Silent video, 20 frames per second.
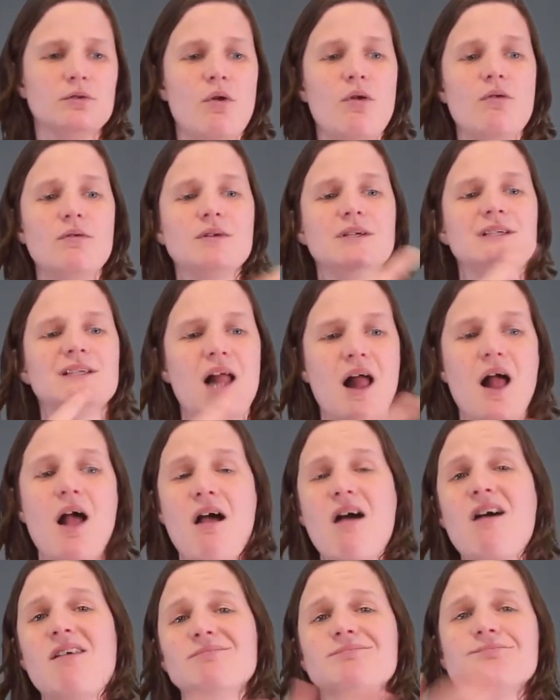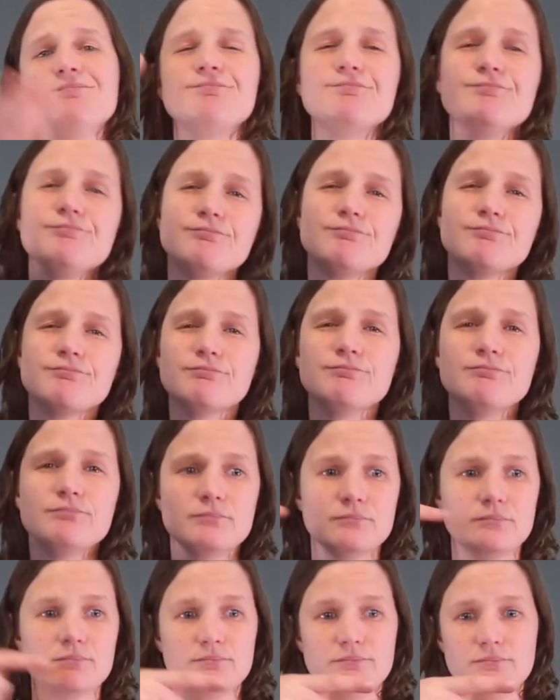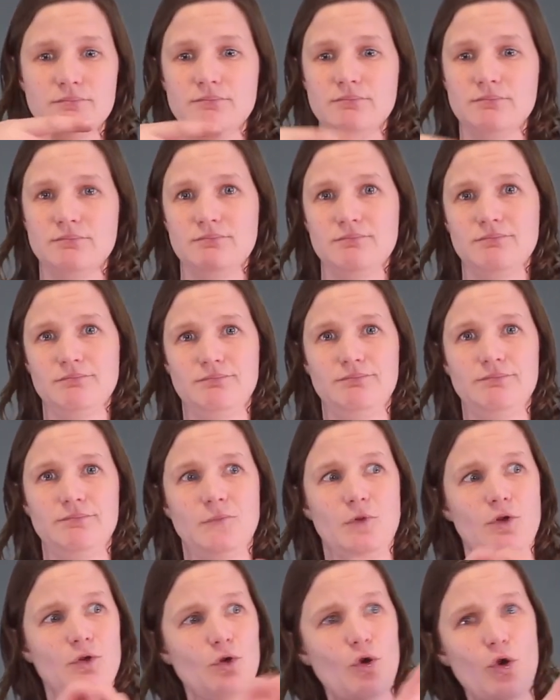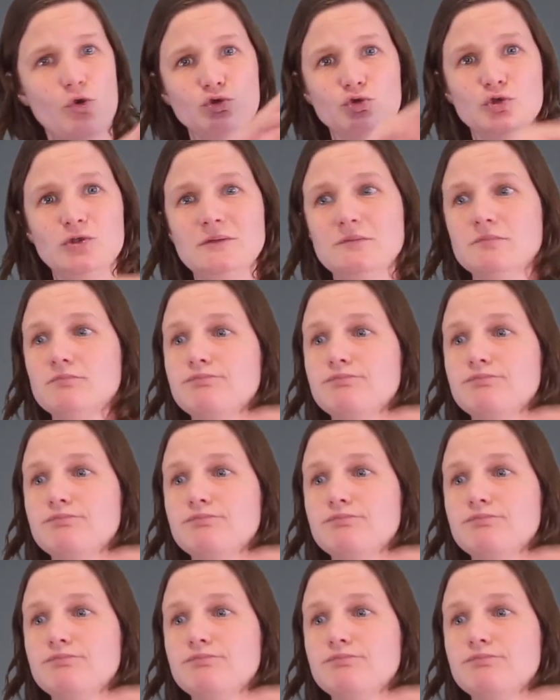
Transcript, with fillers: How did he know how to sign? And he told me that a long